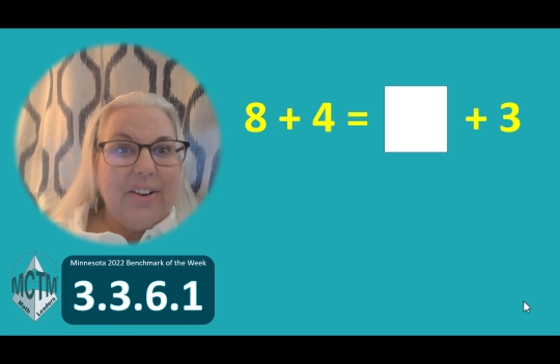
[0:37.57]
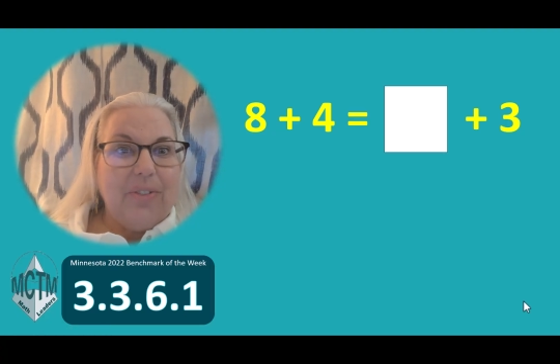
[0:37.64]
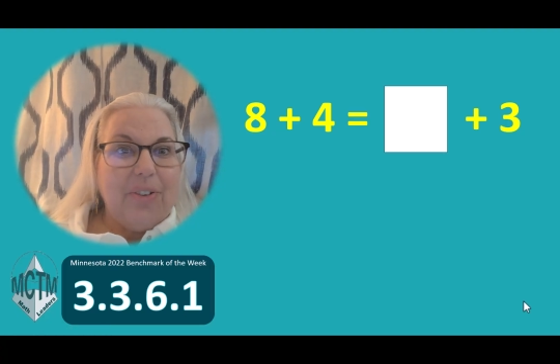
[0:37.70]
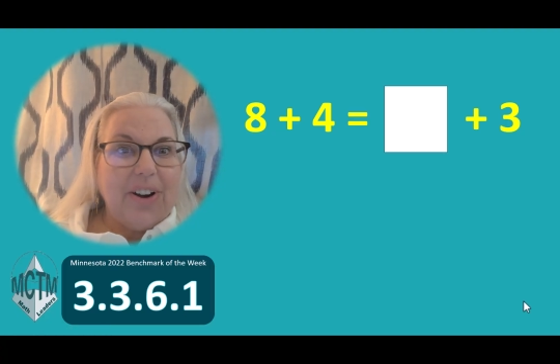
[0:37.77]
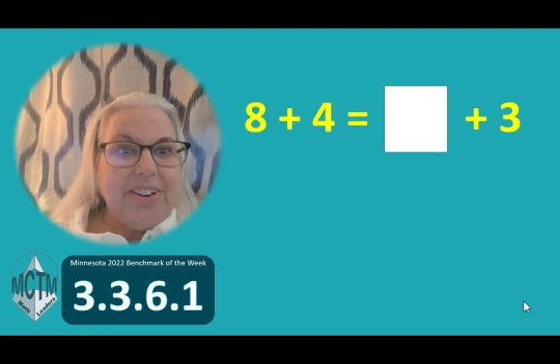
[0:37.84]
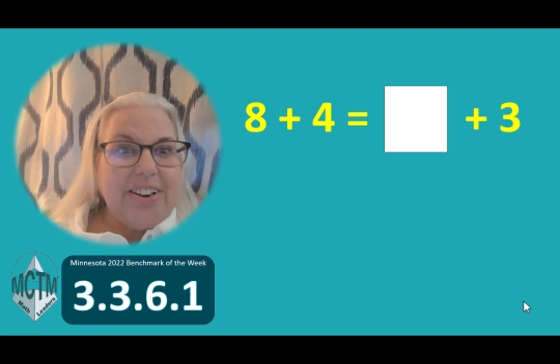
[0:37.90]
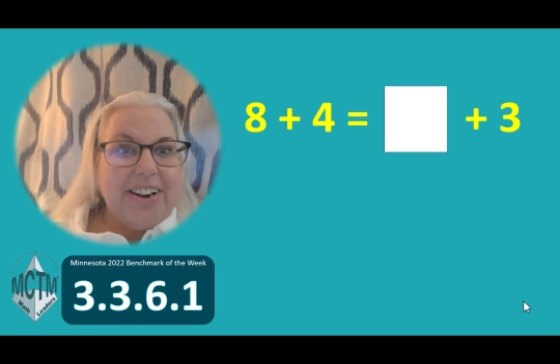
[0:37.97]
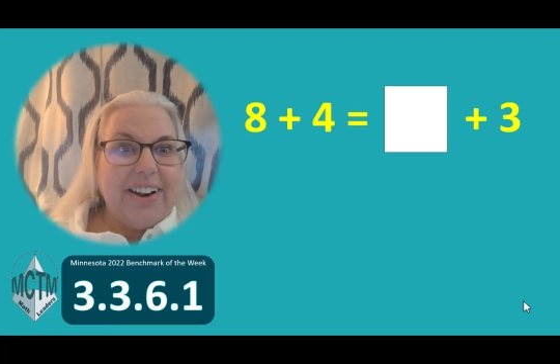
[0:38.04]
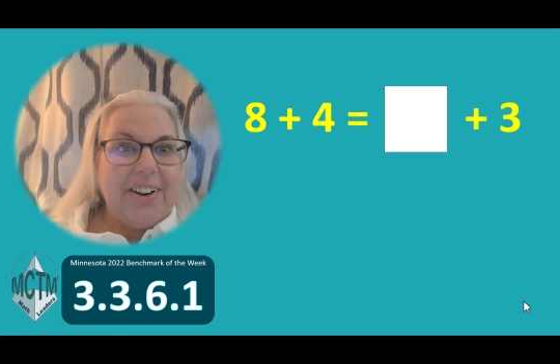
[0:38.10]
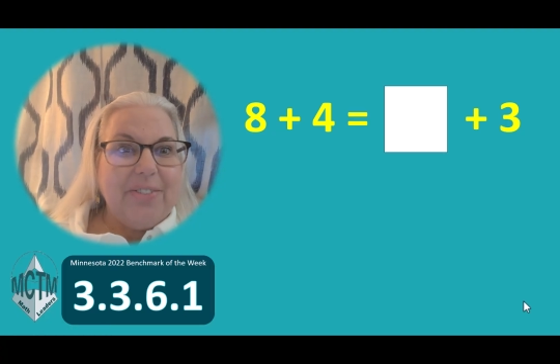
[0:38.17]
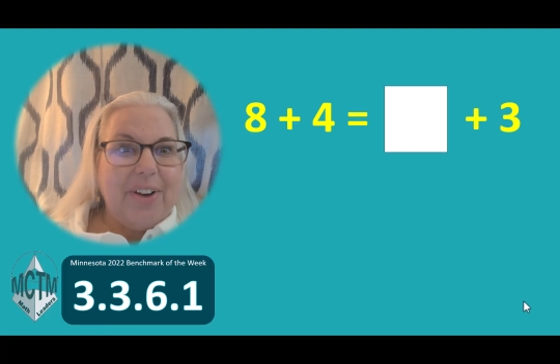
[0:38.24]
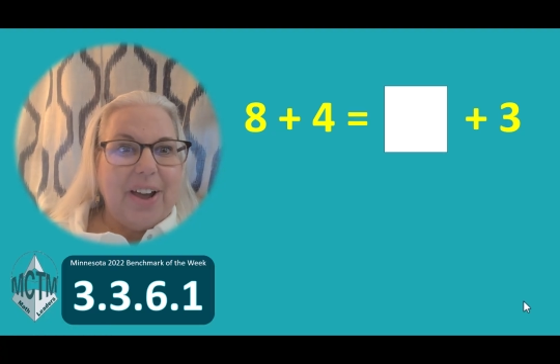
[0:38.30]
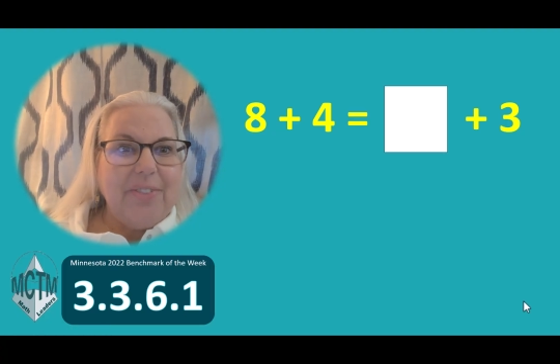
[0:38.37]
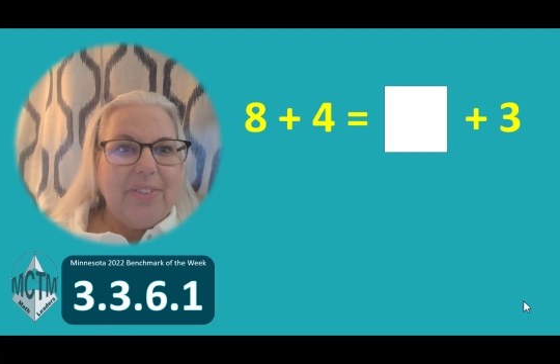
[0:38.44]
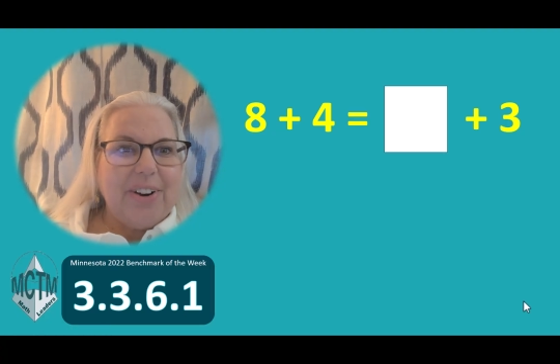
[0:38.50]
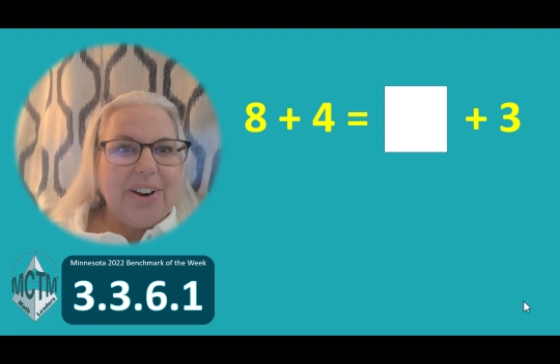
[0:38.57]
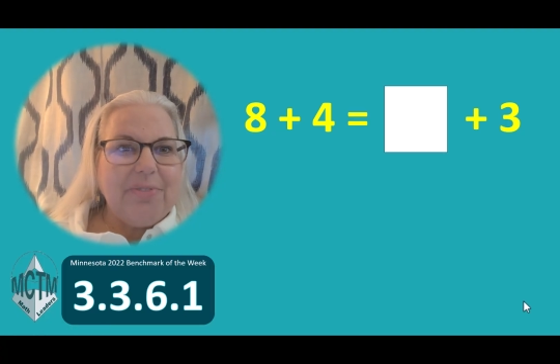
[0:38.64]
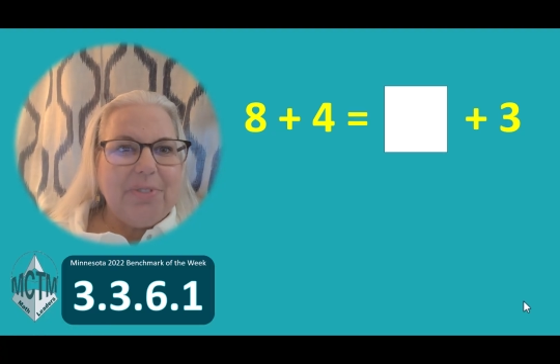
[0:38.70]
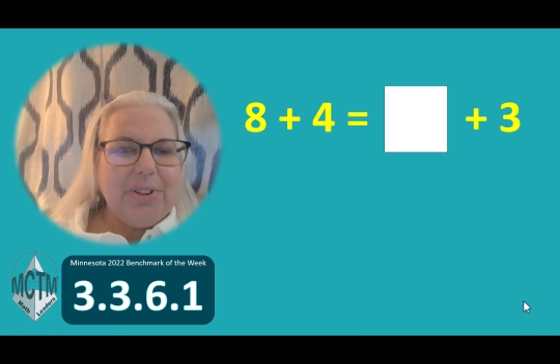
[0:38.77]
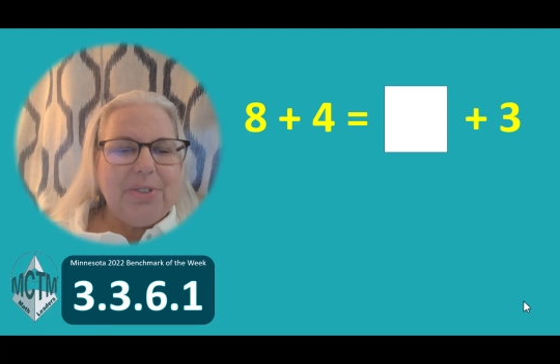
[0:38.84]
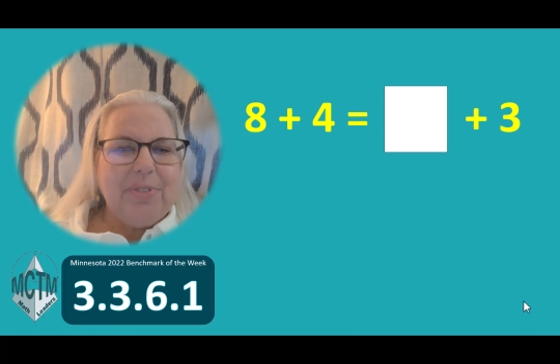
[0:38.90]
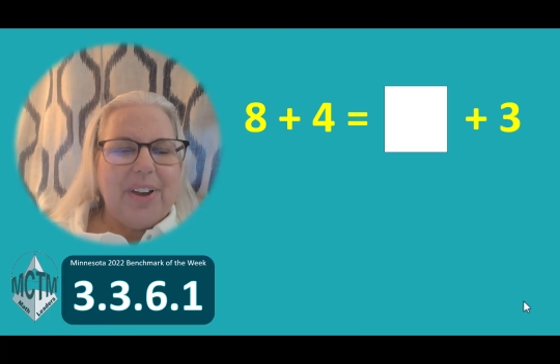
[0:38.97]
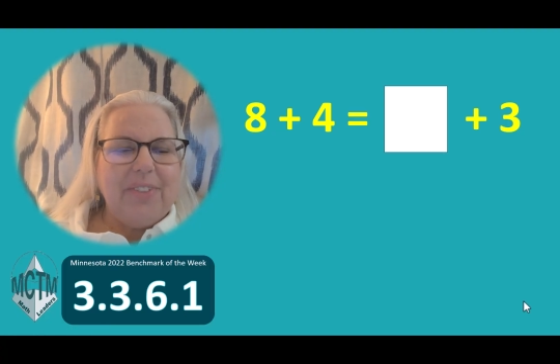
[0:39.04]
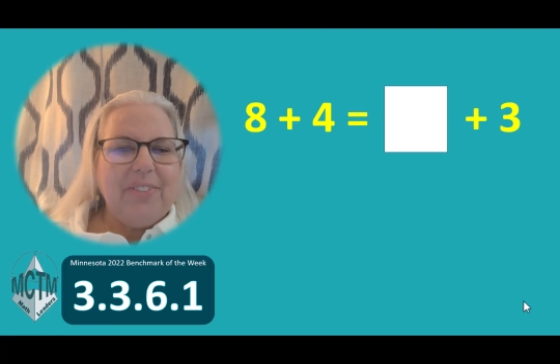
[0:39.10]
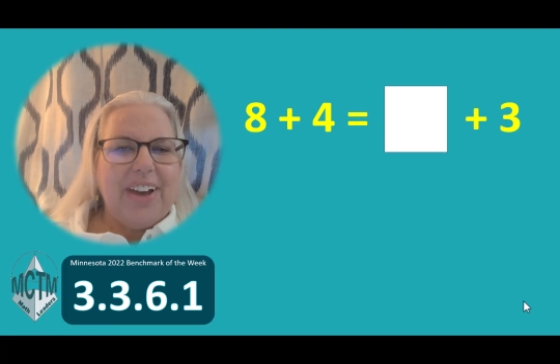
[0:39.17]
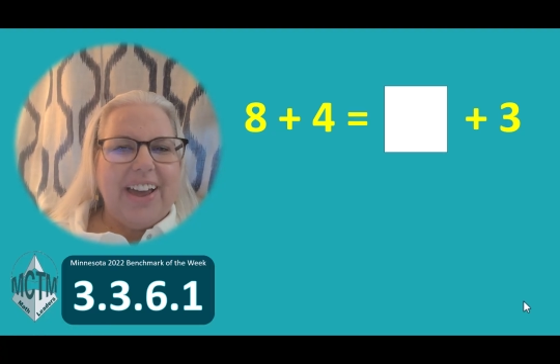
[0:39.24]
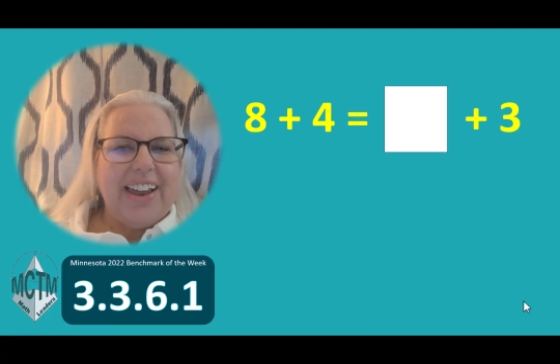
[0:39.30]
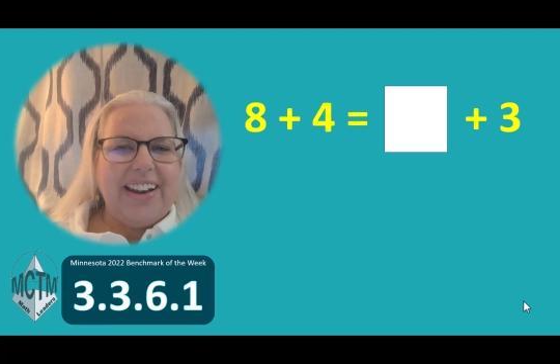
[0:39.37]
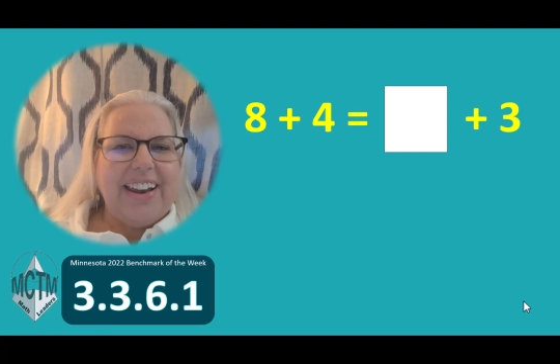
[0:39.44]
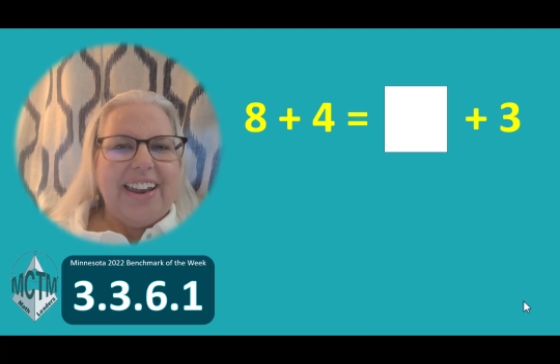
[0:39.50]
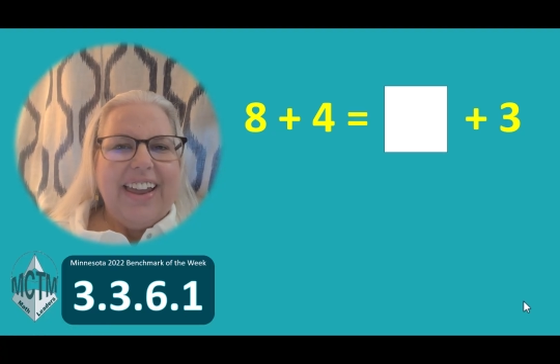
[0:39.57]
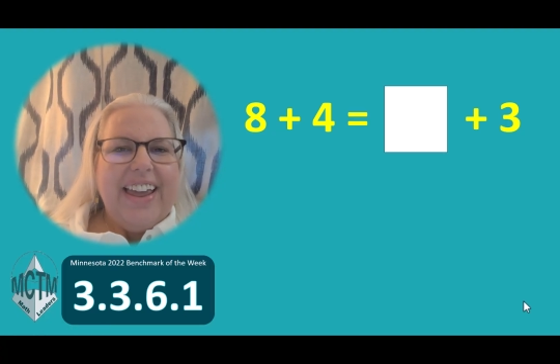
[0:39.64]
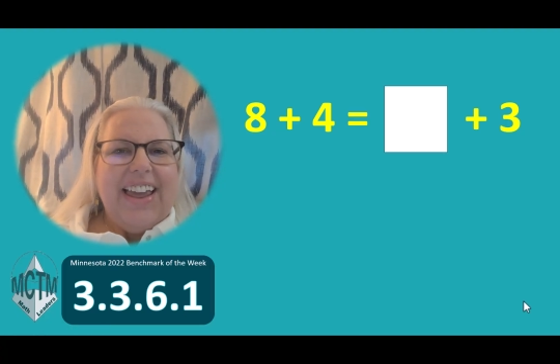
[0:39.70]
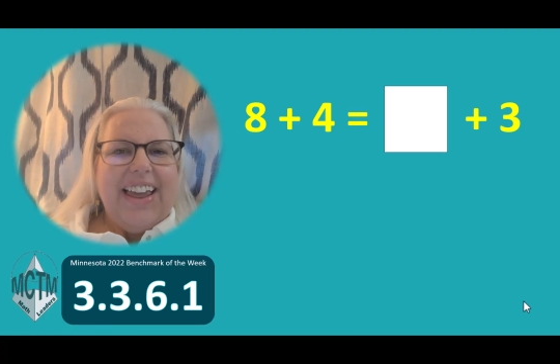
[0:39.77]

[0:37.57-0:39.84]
of where Terry Weiberg blew my mind.